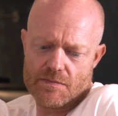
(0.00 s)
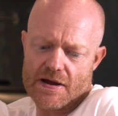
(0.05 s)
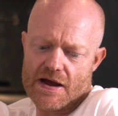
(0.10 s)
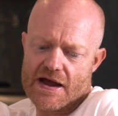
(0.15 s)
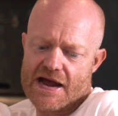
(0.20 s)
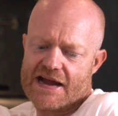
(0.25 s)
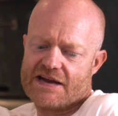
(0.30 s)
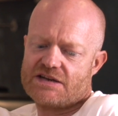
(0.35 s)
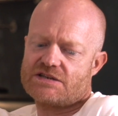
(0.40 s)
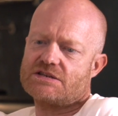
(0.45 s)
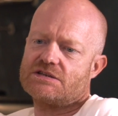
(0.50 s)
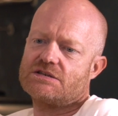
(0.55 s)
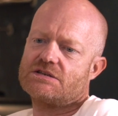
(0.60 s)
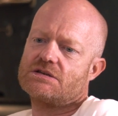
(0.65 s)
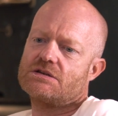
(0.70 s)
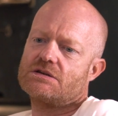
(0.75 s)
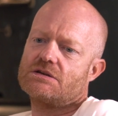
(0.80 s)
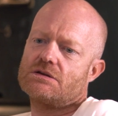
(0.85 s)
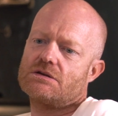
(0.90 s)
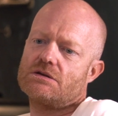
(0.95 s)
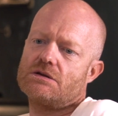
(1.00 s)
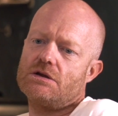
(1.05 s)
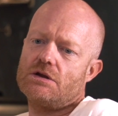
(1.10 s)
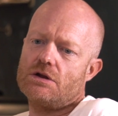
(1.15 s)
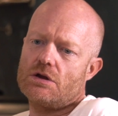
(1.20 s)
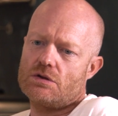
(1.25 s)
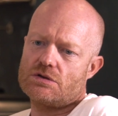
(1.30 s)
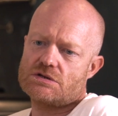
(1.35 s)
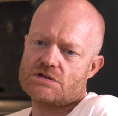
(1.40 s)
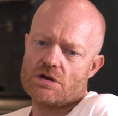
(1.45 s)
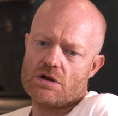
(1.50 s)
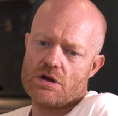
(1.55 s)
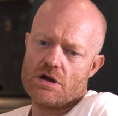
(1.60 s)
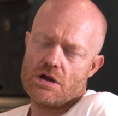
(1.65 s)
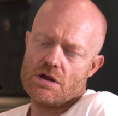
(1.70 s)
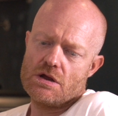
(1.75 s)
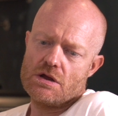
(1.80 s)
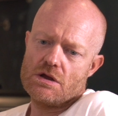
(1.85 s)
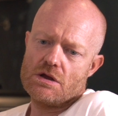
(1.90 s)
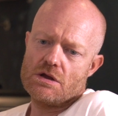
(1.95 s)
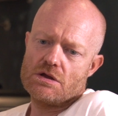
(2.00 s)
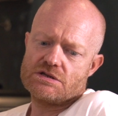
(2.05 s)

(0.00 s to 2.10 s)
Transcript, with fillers: about actors. You know, it's like.